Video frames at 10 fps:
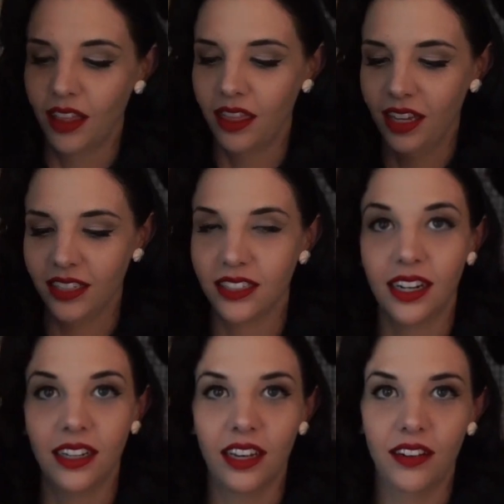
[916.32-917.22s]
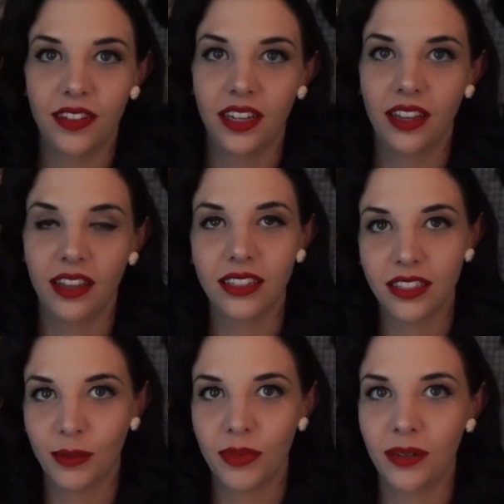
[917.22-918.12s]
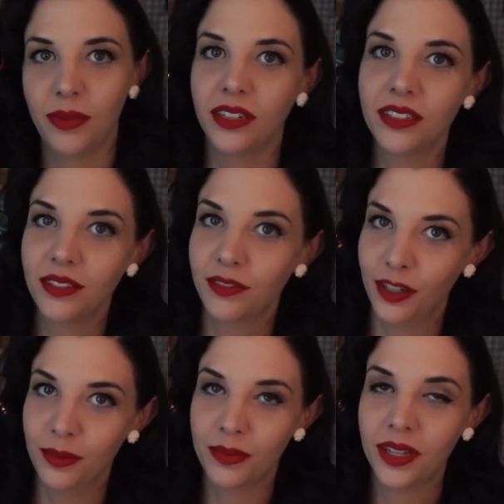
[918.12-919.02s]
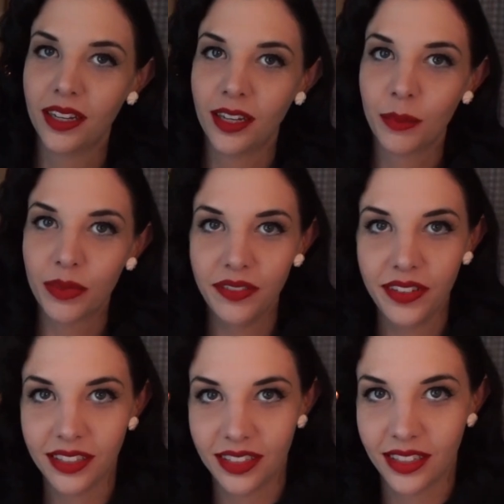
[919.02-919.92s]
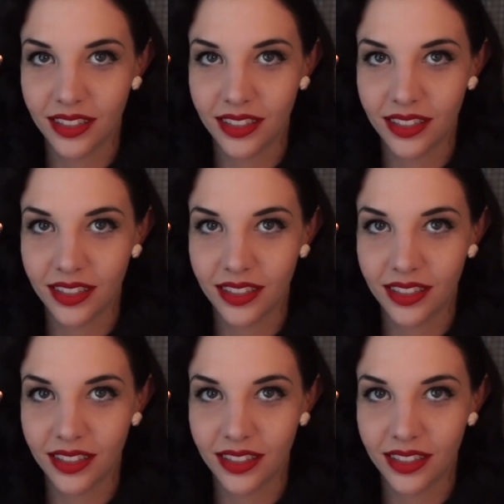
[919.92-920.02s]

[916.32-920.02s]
things that I loved this summer, but also from previous